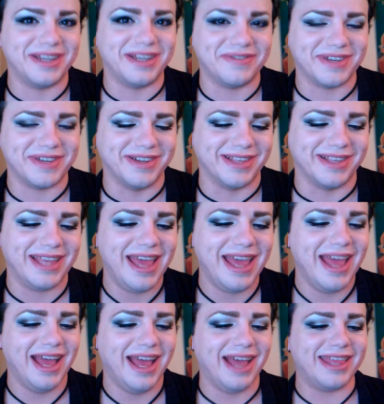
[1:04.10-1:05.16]
was more difficult.
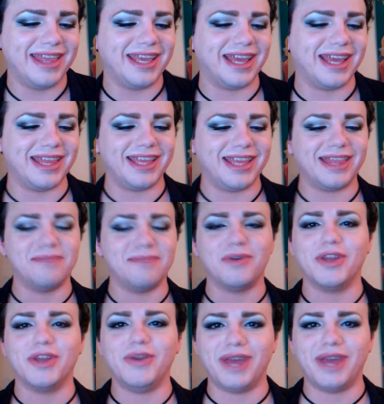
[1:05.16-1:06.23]
I think the
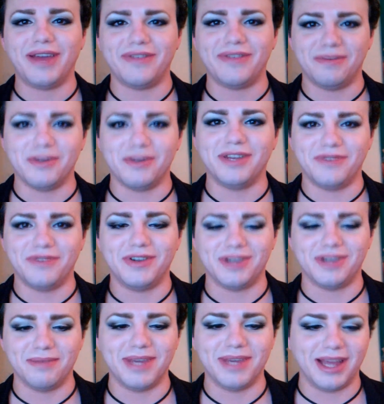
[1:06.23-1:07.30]
more you have, the more
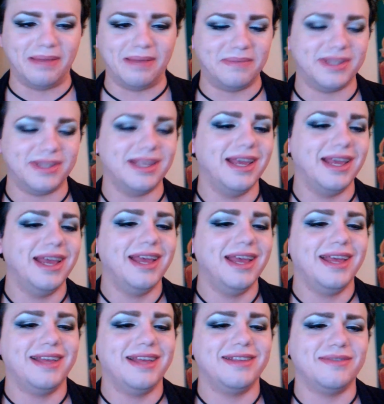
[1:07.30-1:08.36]
difficult it becomes,
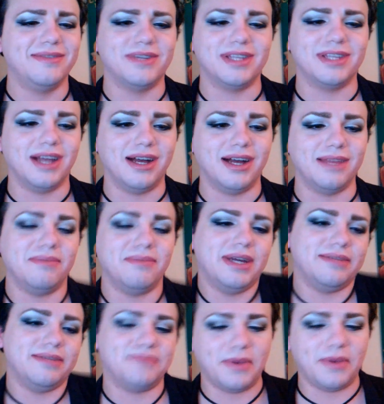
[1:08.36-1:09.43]
which is odd,
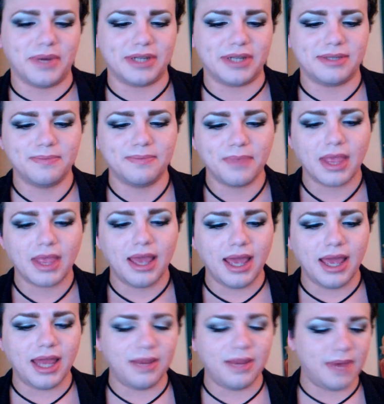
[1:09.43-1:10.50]
but it works.
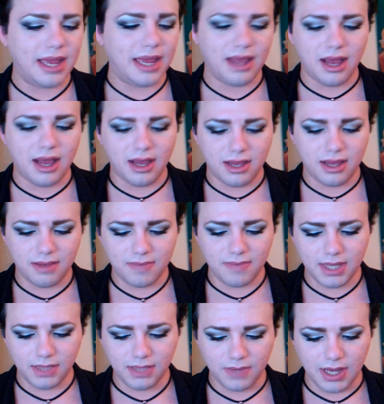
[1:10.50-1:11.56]
Anyway,
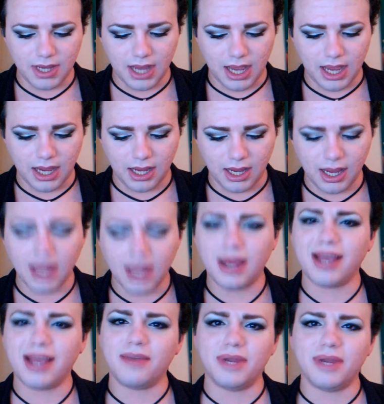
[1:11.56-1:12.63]
this week I kind
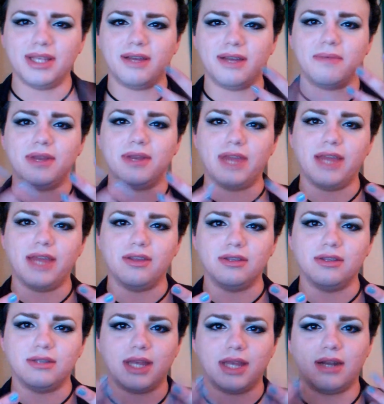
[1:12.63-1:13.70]
of want to talk about
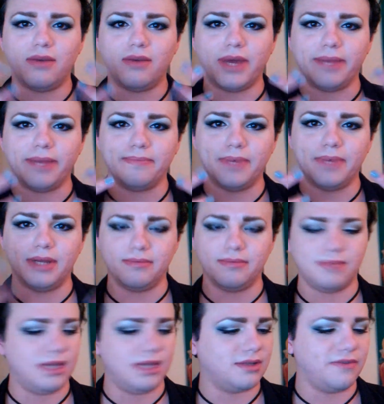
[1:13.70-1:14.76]
nails. I don't know why, but
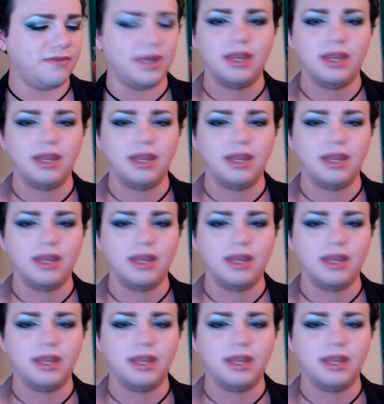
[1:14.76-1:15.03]
nails are